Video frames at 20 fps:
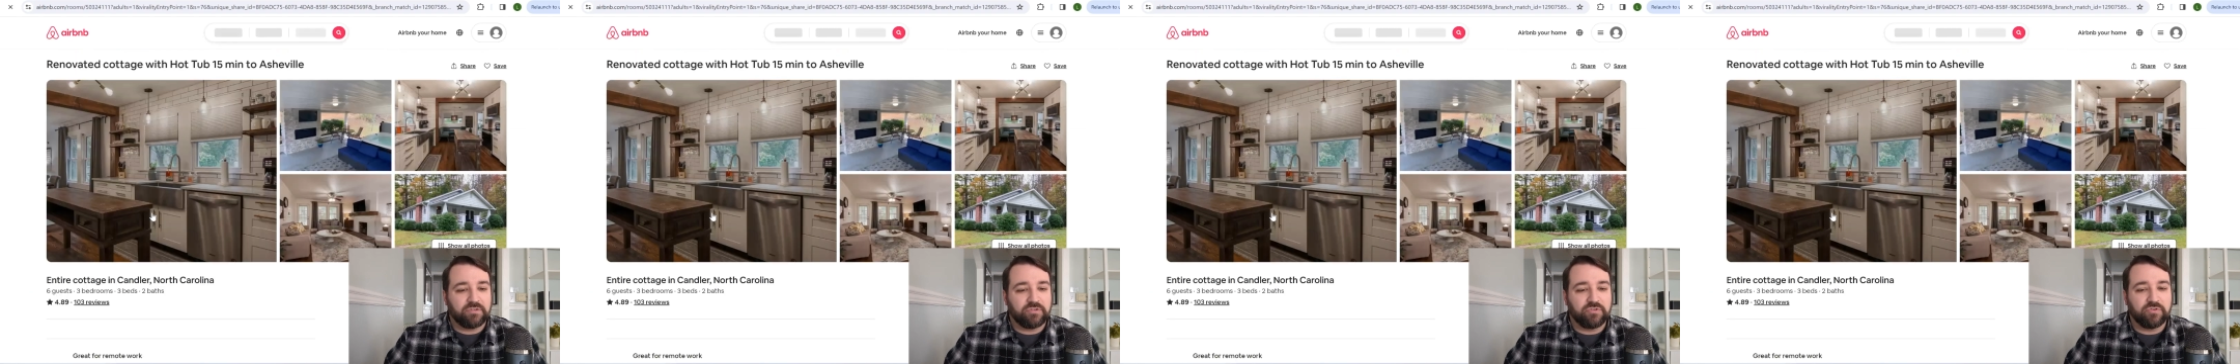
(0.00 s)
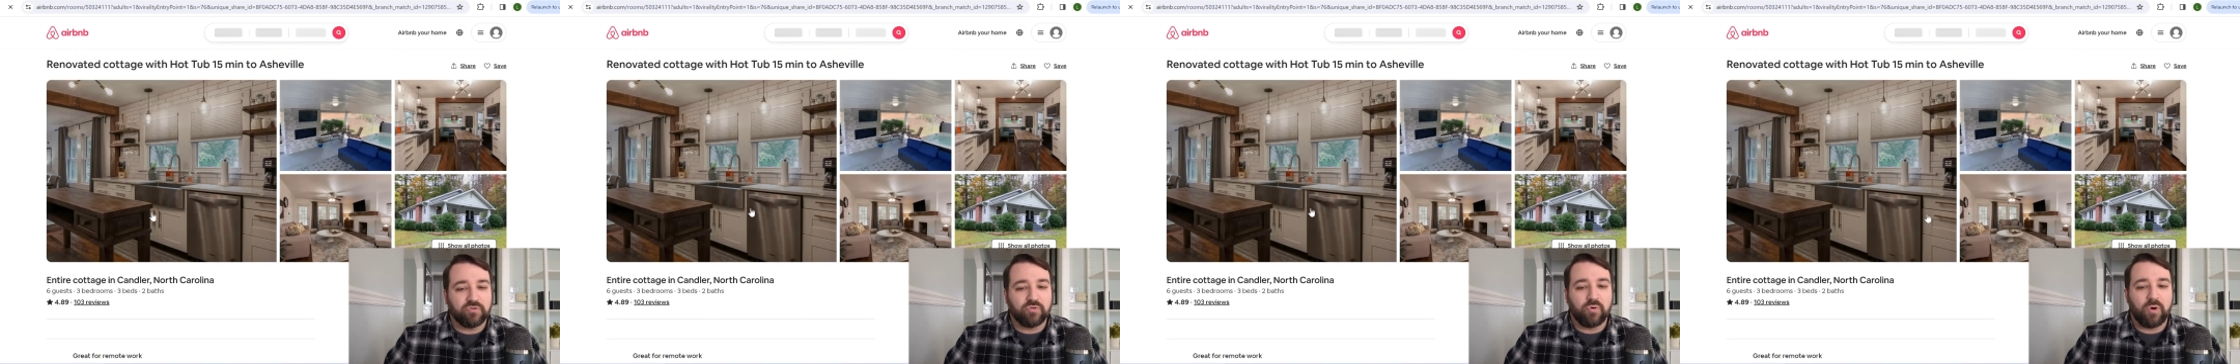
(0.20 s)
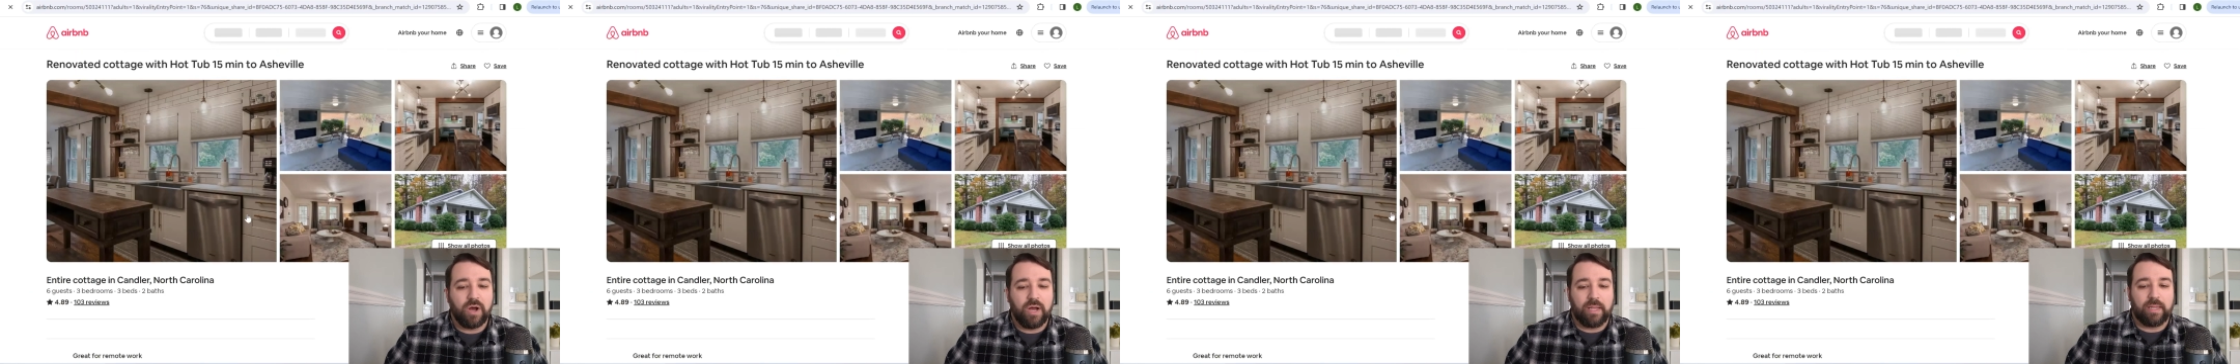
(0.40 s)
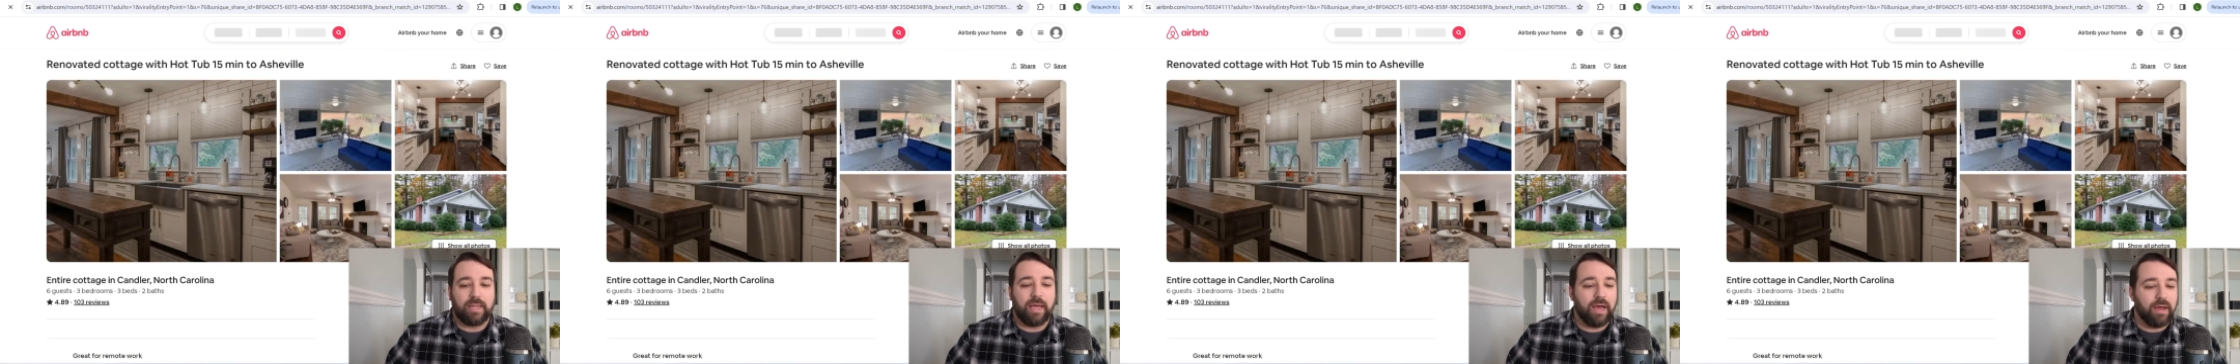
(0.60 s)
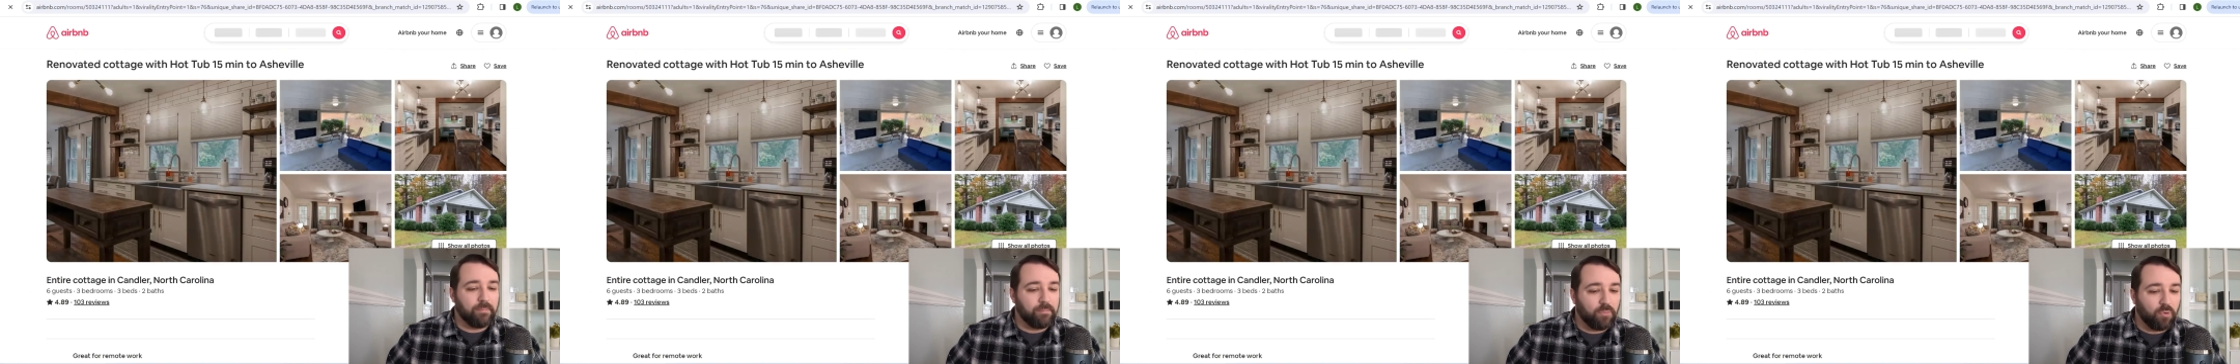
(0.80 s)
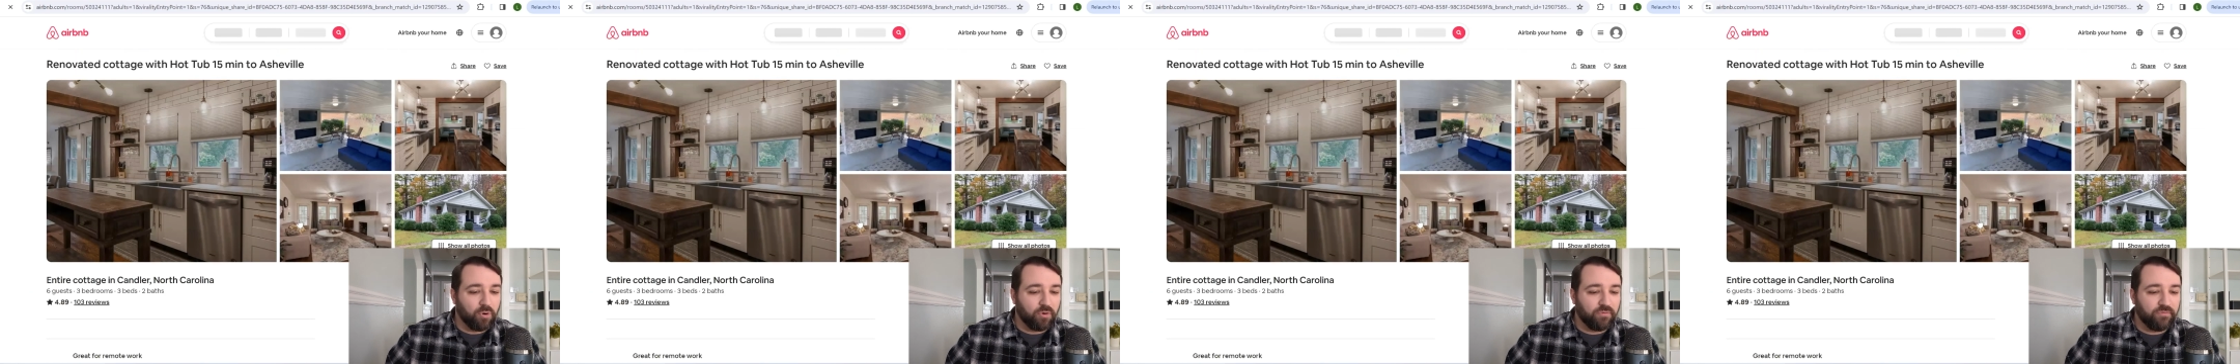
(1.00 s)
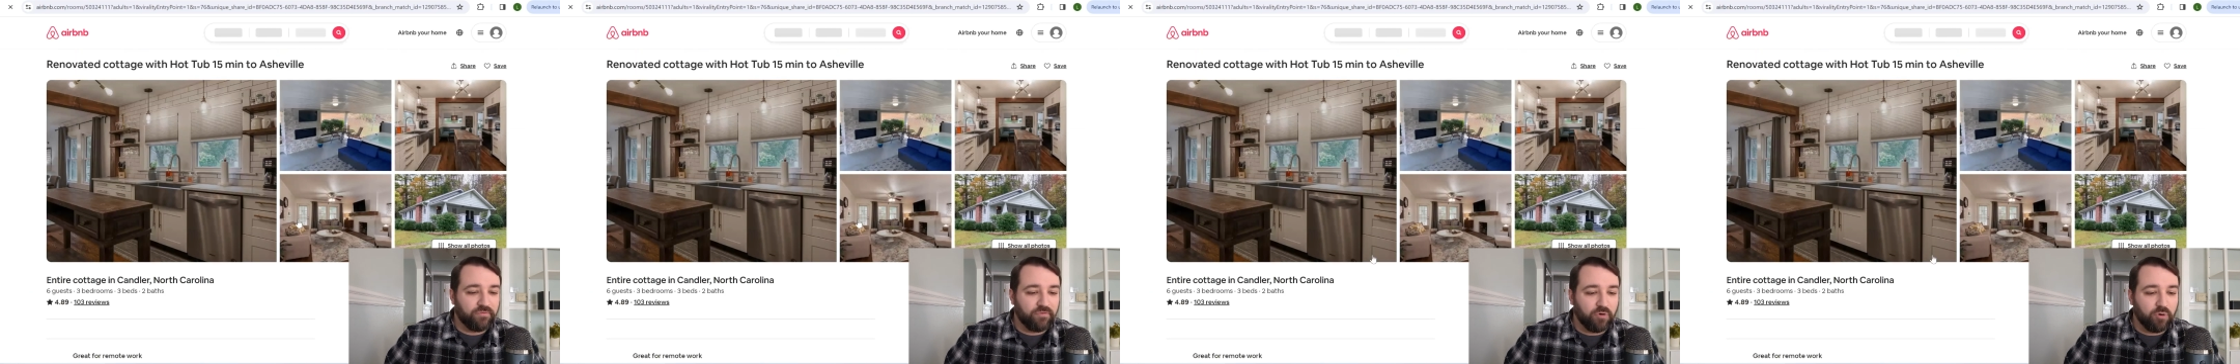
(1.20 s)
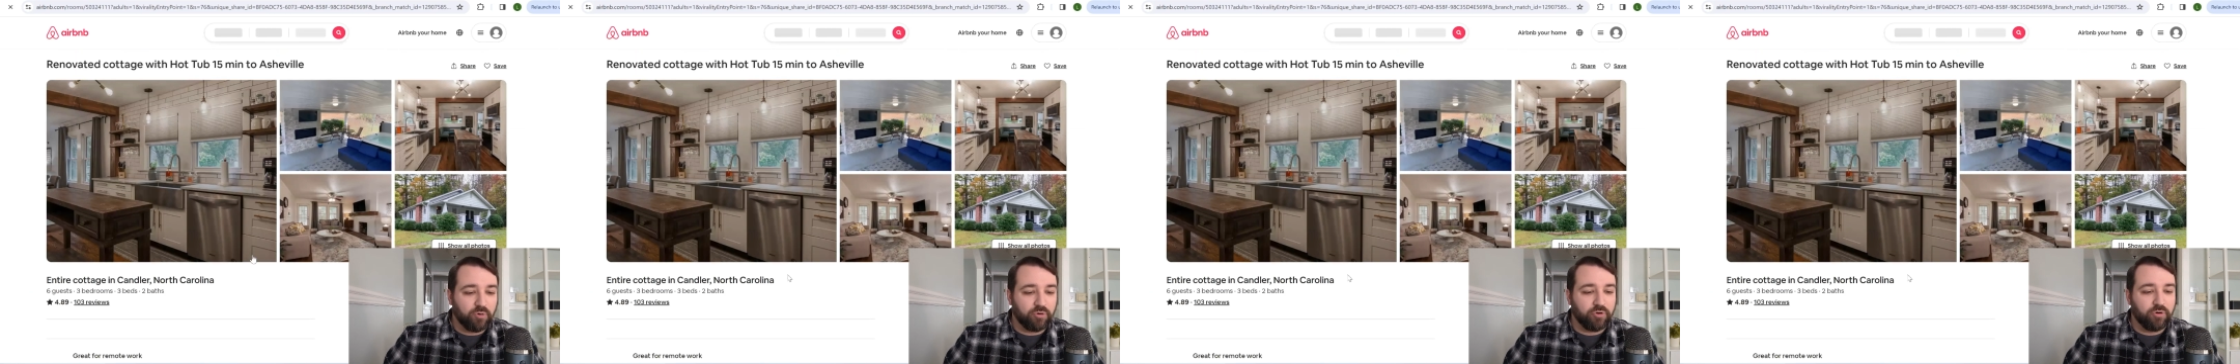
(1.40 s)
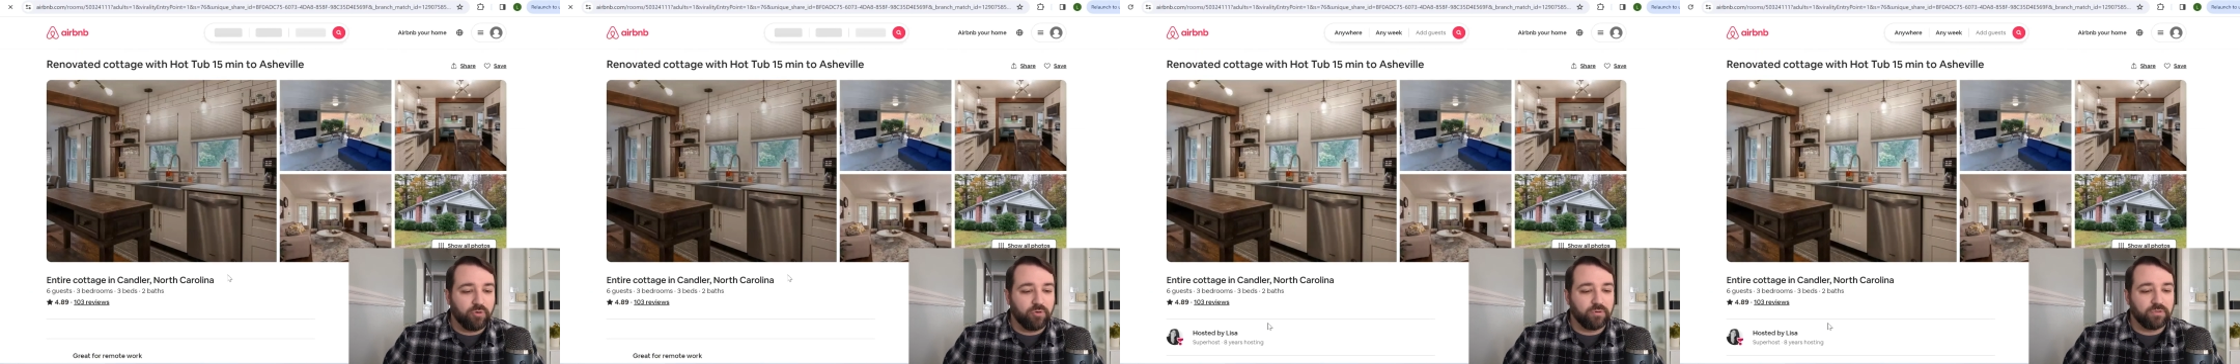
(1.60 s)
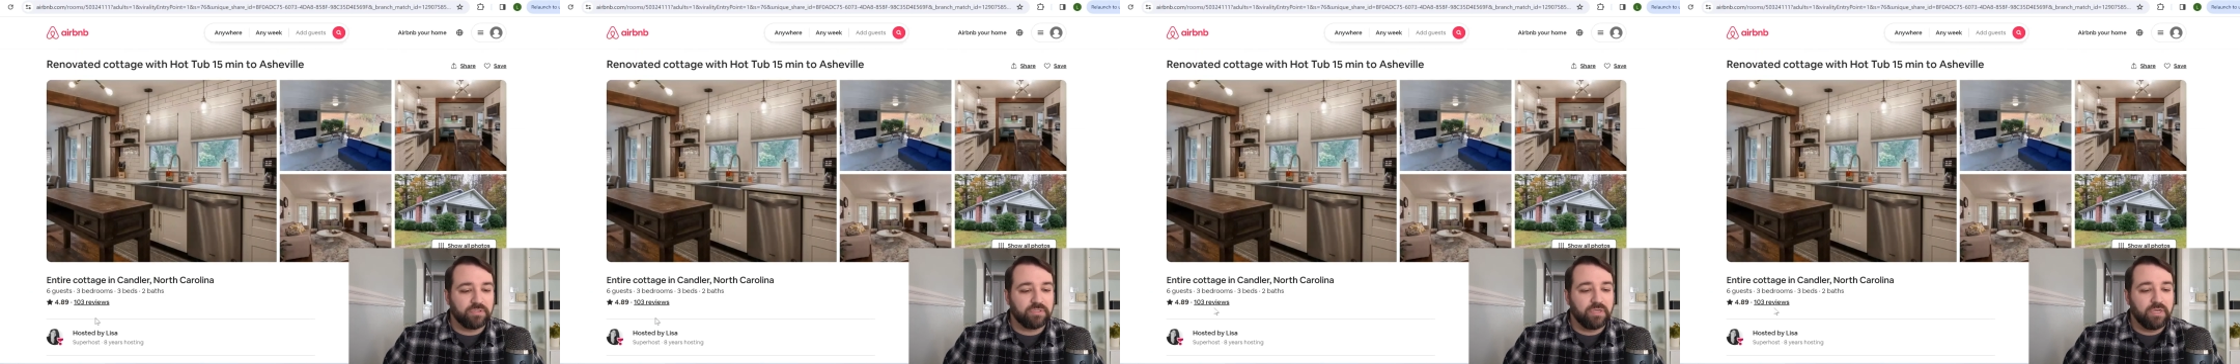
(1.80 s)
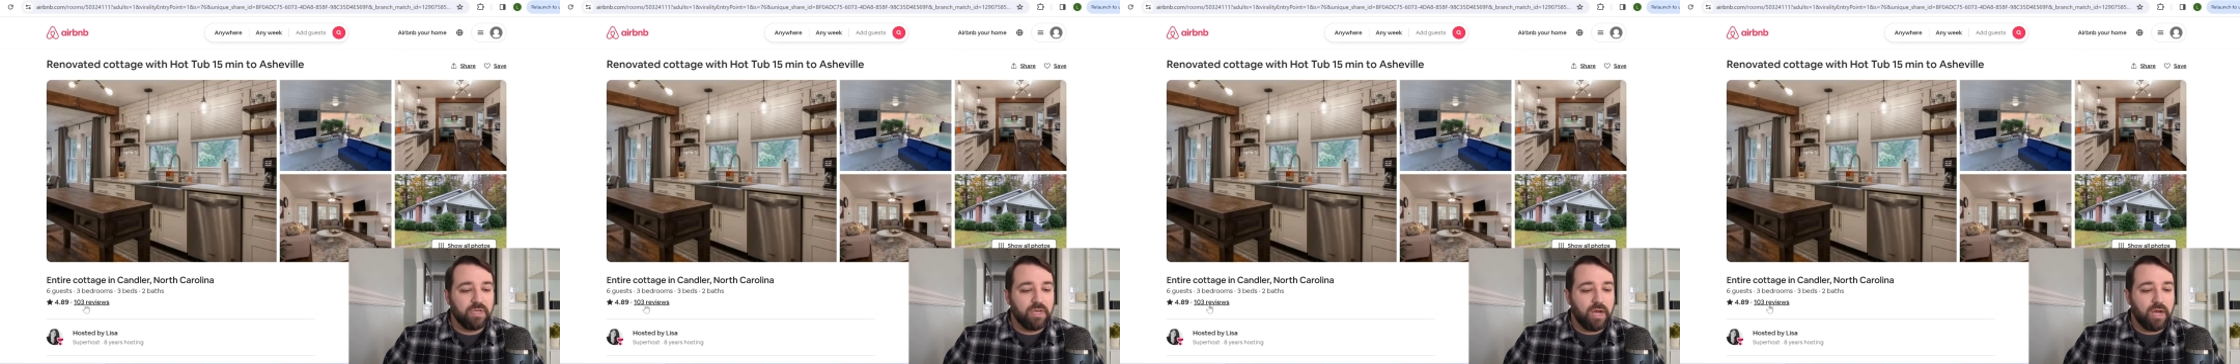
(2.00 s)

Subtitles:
to a lot more photos,